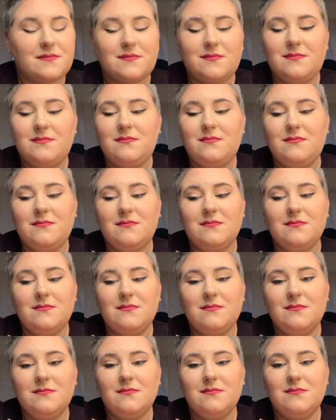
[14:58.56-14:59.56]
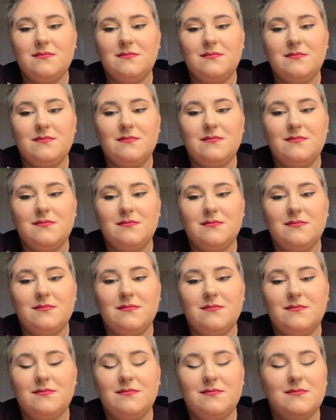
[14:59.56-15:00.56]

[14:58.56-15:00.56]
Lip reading: Nothing is said.